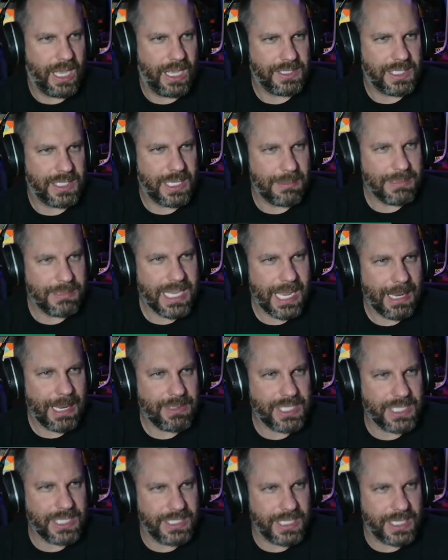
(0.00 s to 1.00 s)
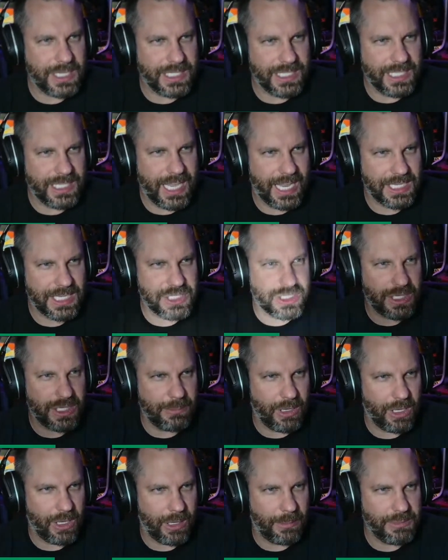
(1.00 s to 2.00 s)
Sometimes it doesn't catch
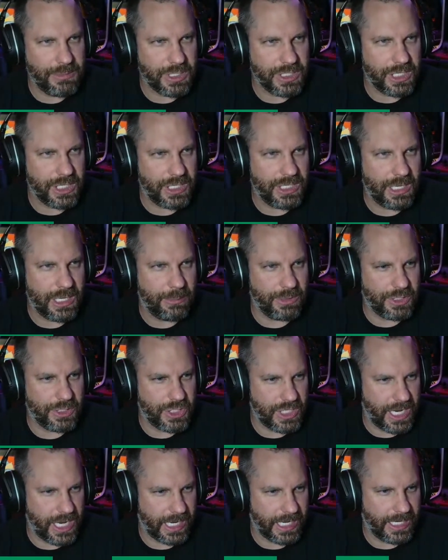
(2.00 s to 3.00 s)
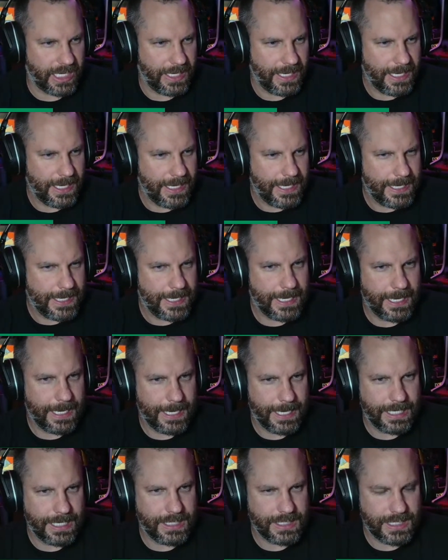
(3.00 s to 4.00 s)
them all. I'm just going to double check
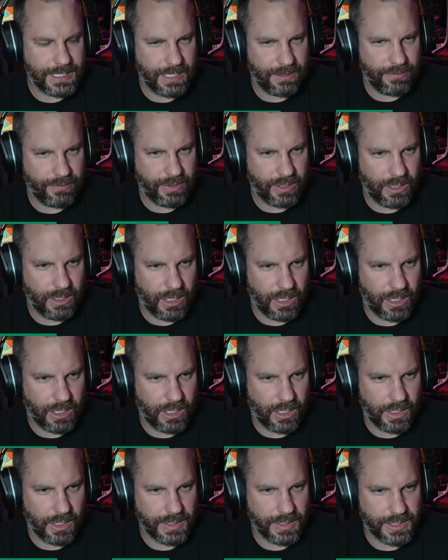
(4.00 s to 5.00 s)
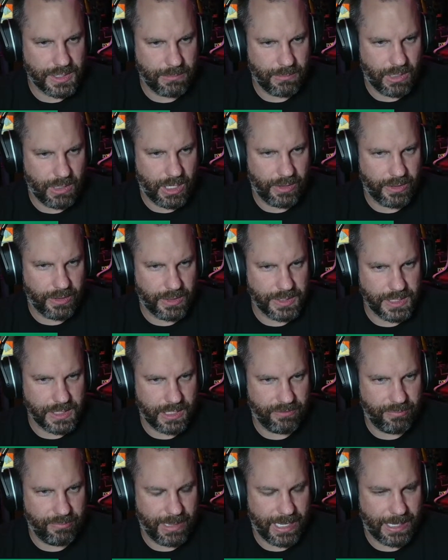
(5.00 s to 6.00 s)
and see if there are some others
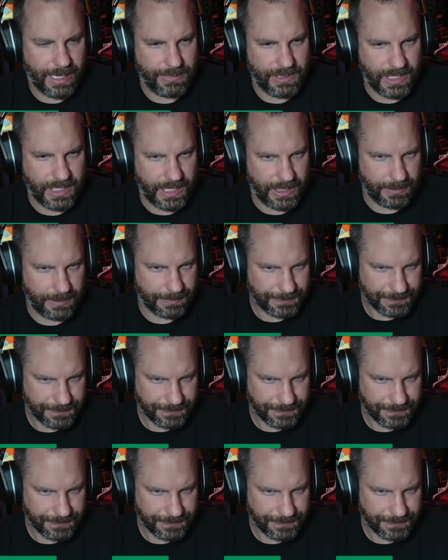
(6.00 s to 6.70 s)
that have popped in.